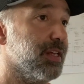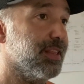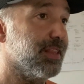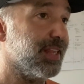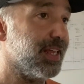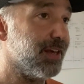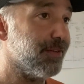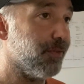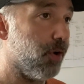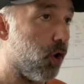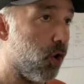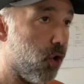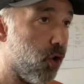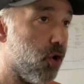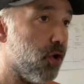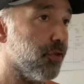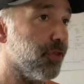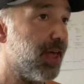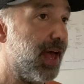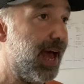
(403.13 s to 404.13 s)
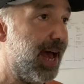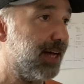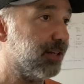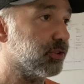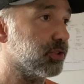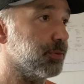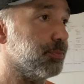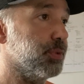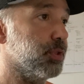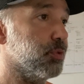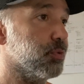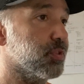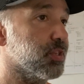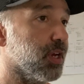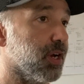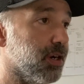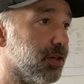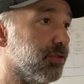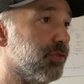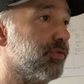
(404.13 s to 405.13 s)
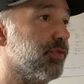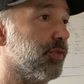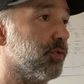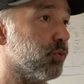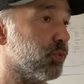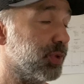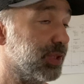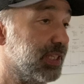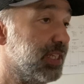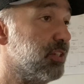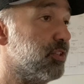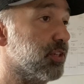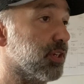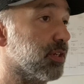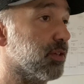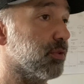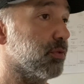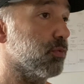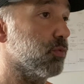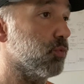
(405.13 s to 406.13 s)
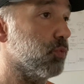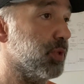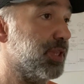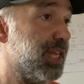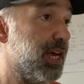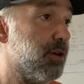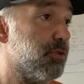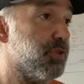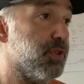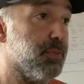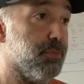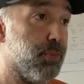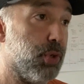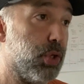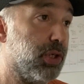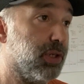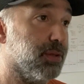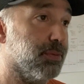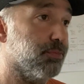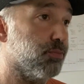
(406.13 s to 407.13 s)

they have all the attributes of religion without the book,